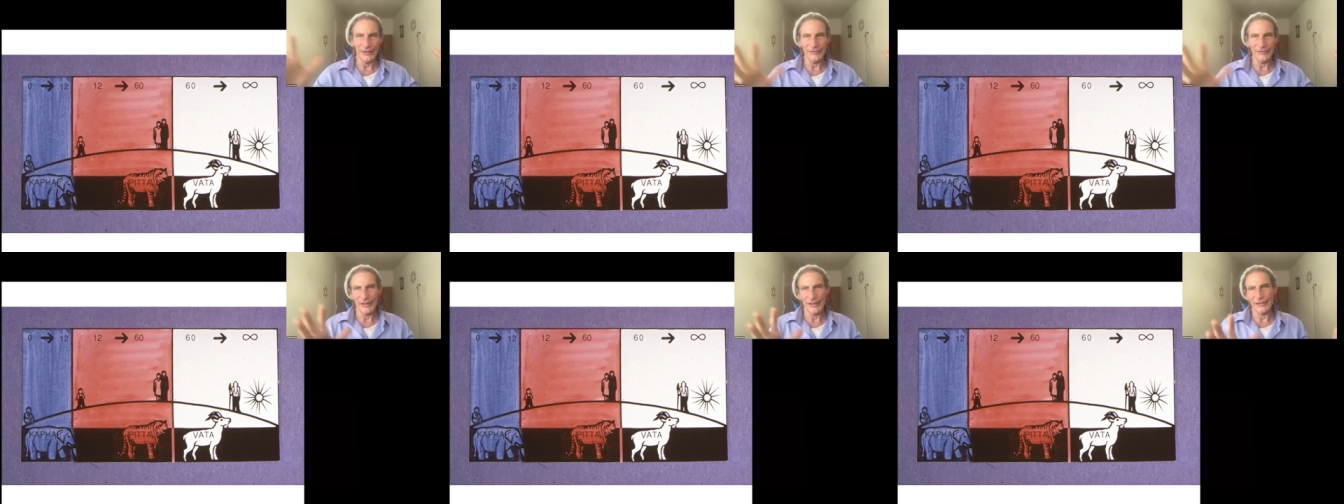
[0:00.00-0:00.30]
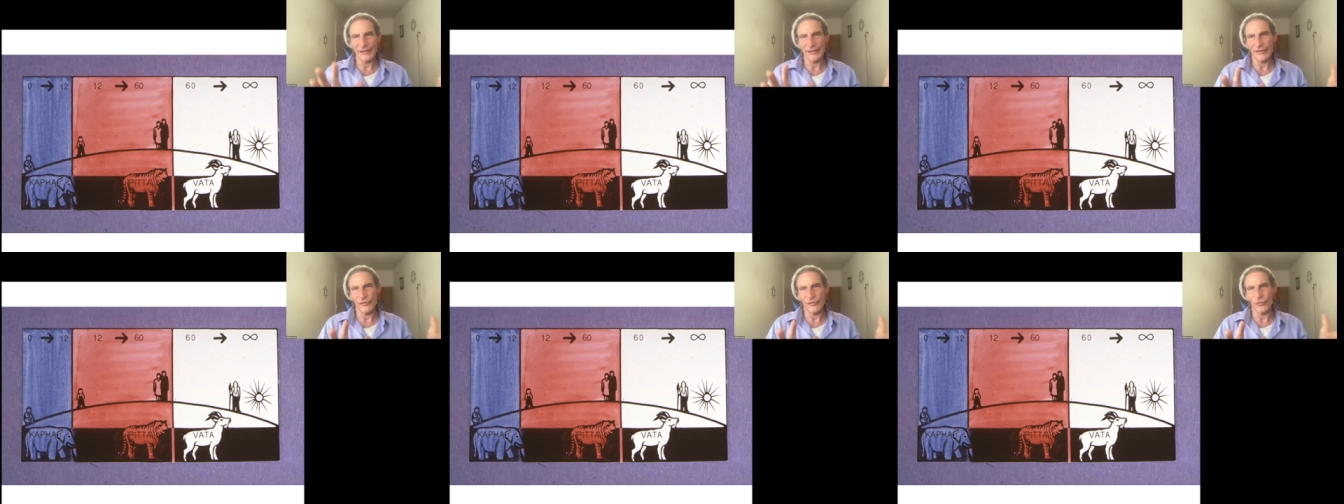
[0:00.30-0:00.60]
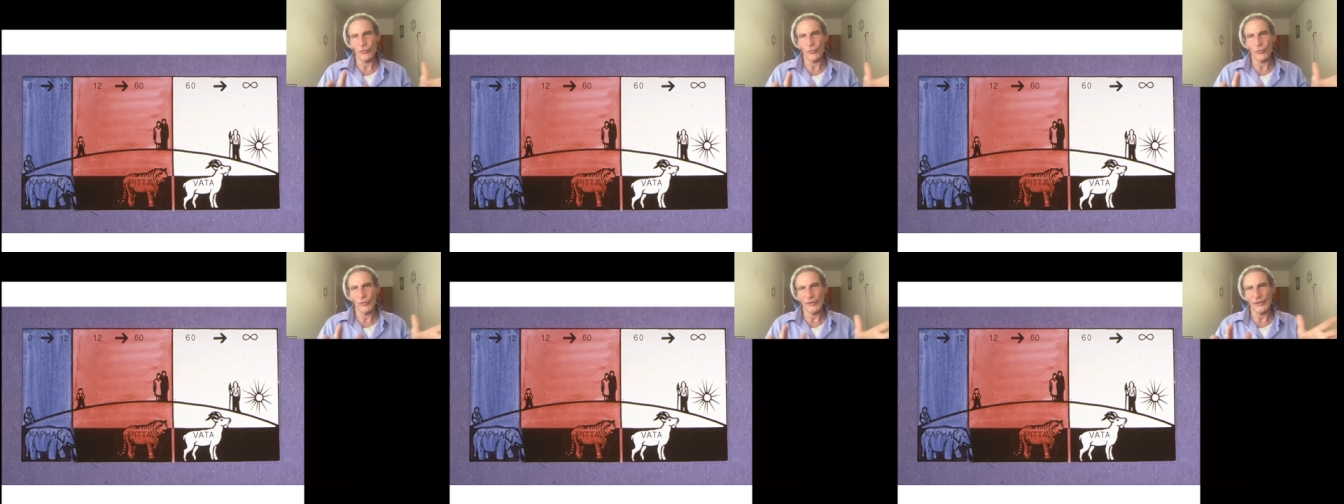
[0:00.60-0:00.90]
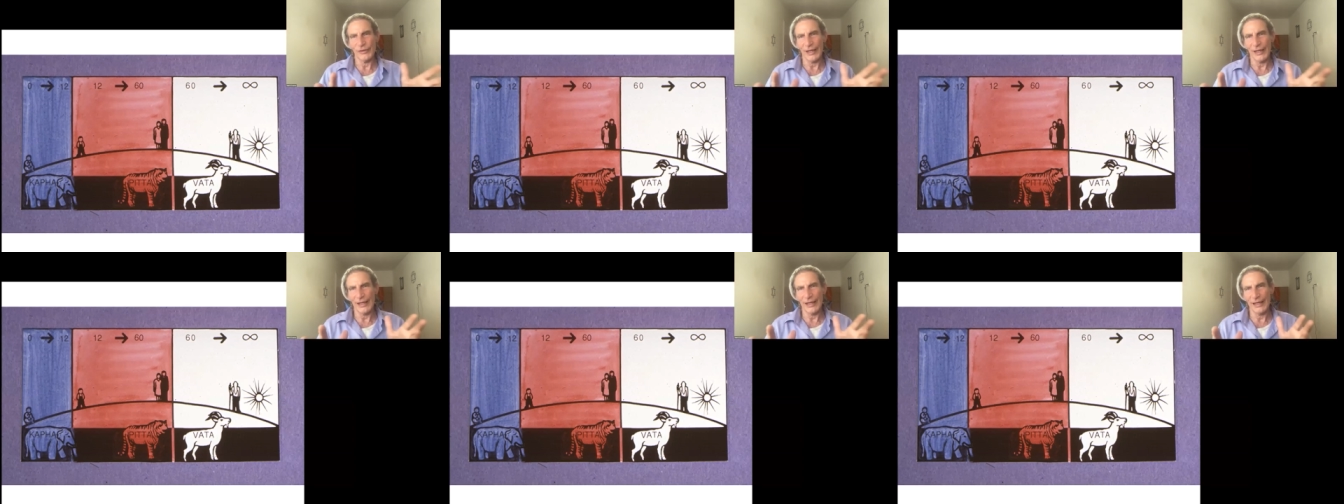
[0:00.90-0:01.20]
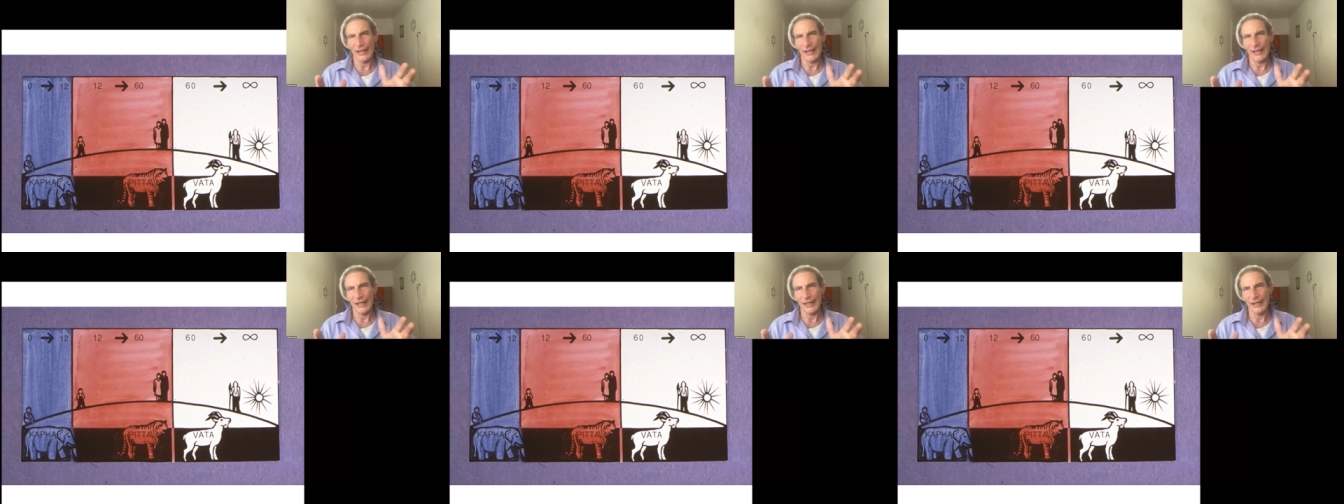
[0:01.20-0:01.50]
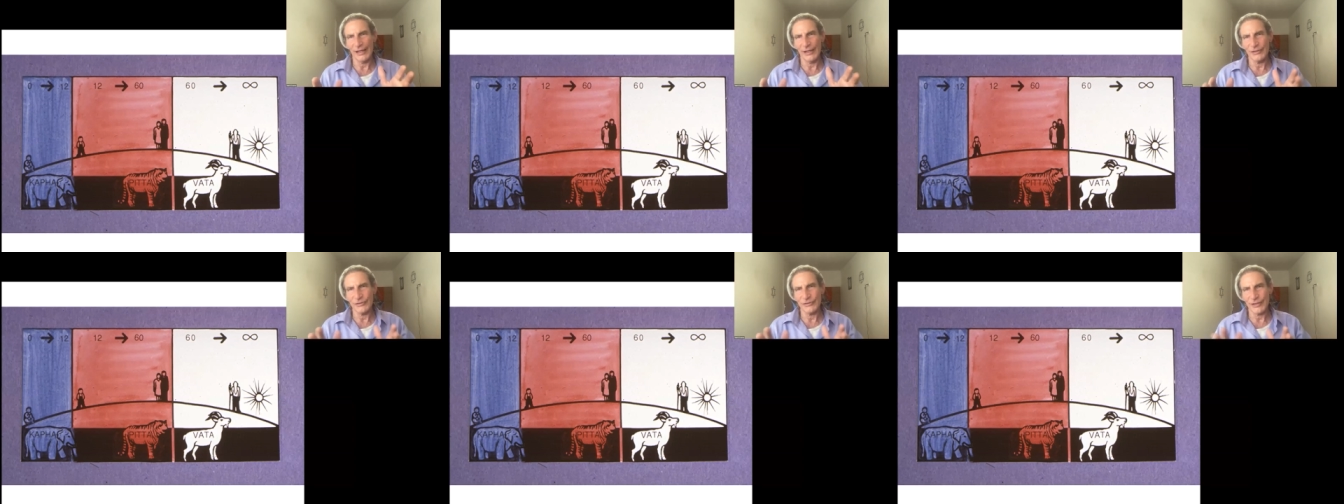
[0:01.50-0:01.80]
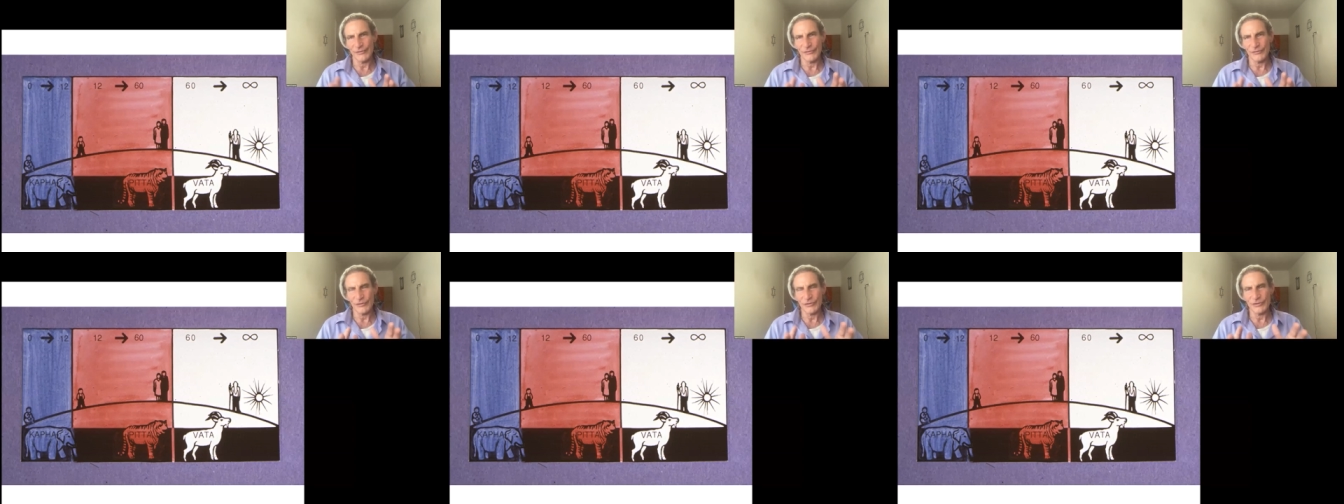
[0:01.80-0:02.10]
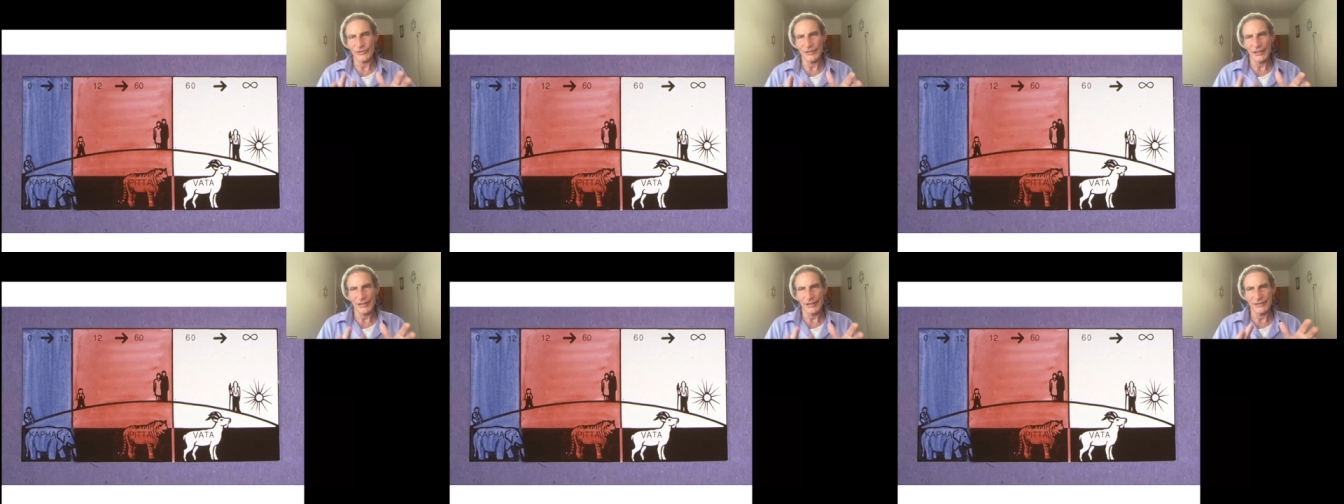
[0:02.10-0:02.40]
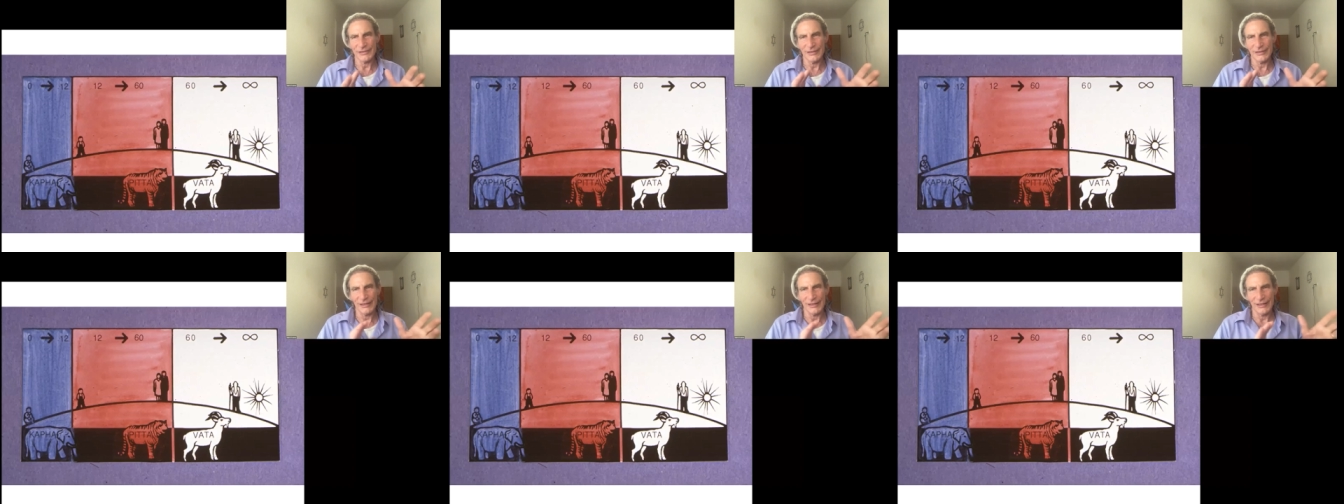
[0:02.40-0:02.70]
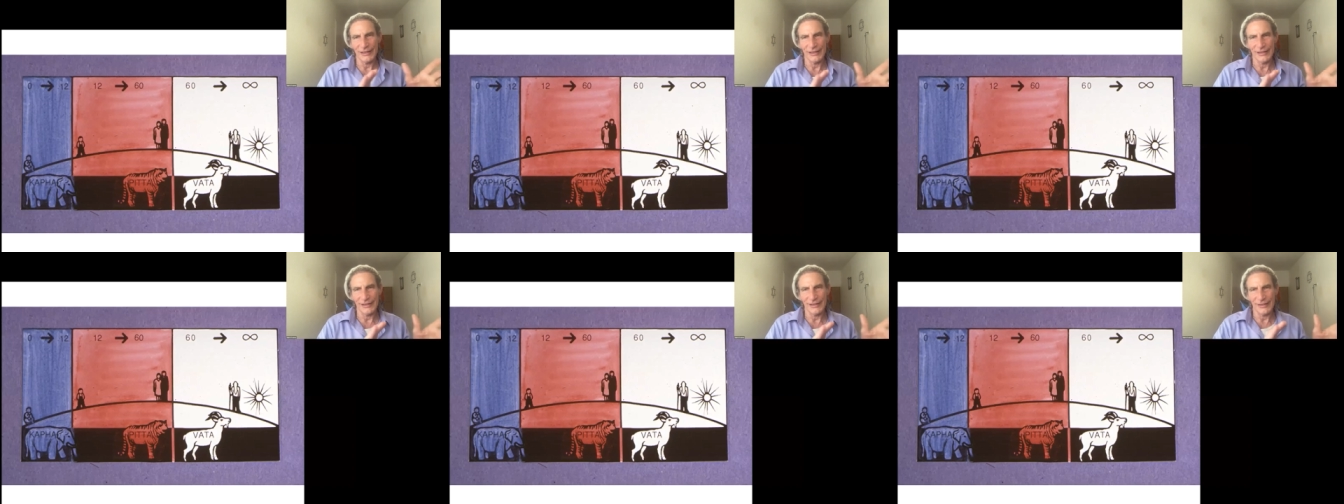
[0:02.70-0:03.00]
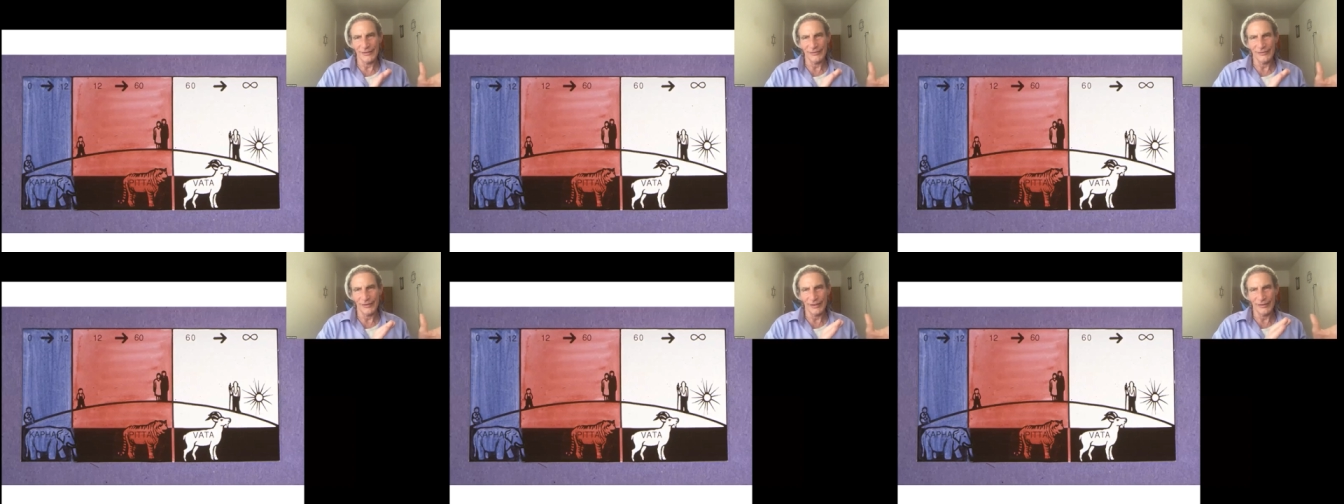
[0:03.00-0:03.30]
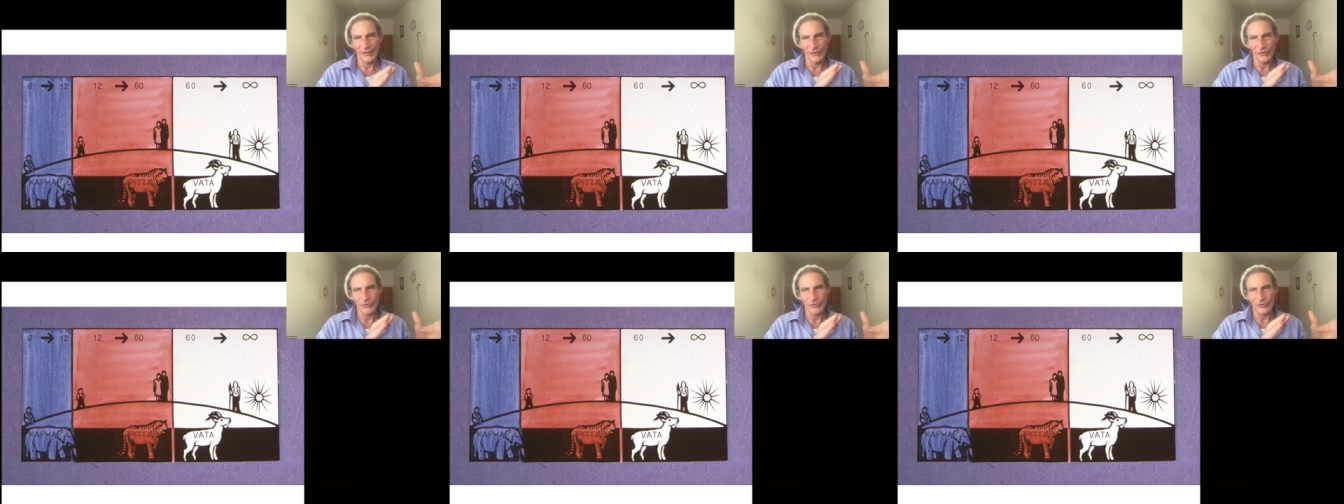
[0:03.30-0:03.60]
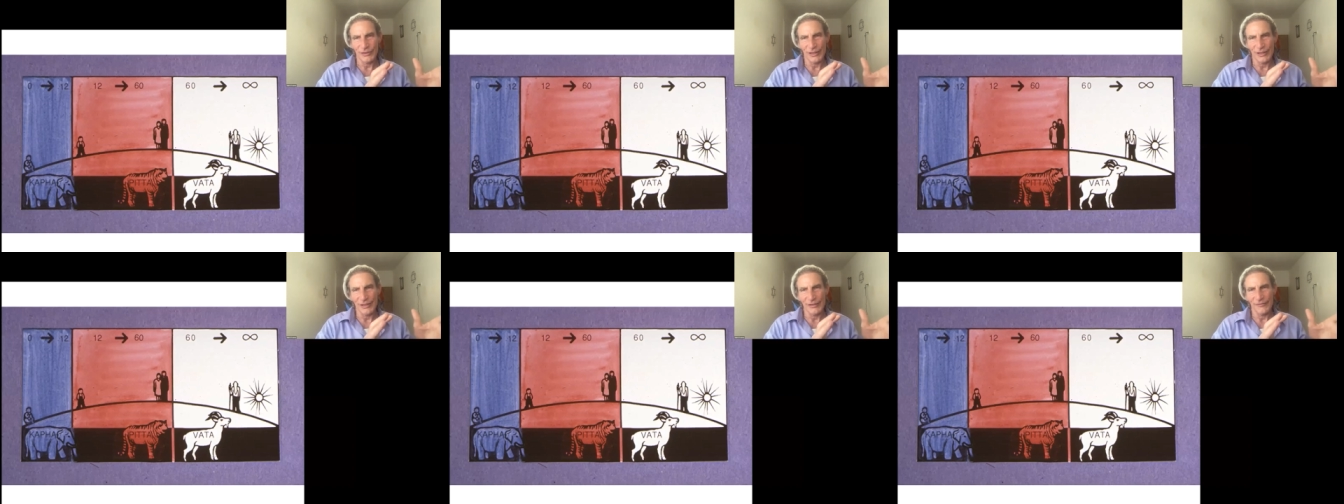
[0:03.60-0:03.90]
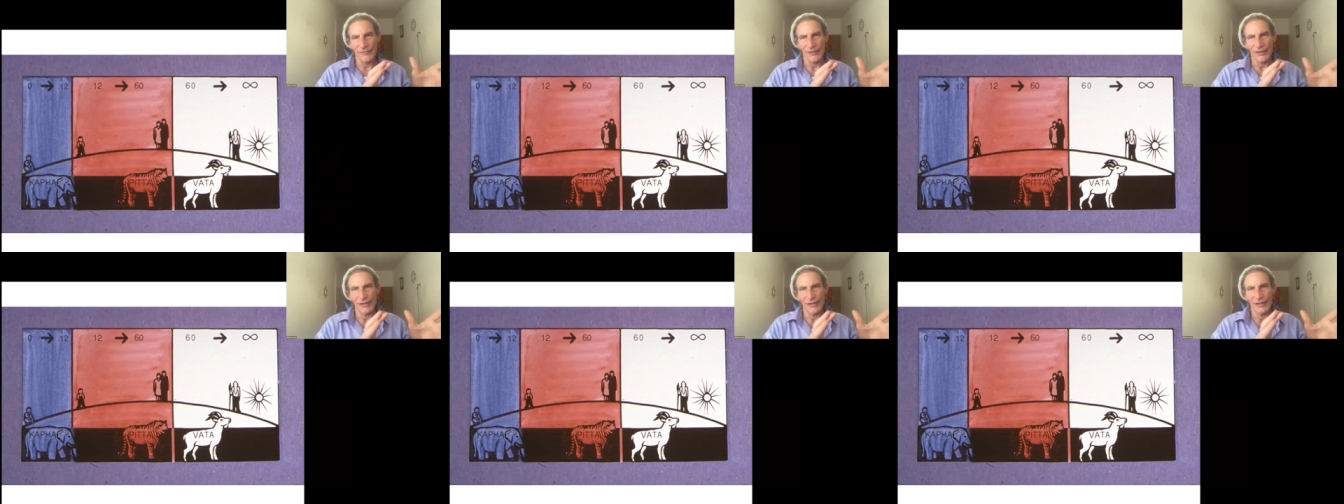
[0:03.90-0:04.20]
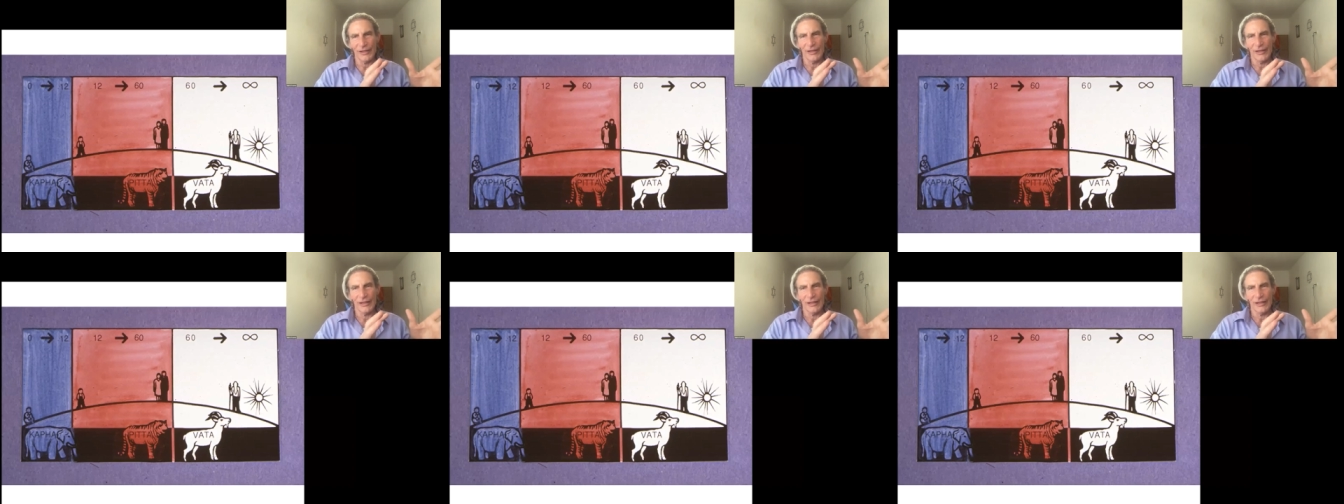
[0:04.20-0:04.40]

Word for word: And then with age, after 60, they say there's kind of a,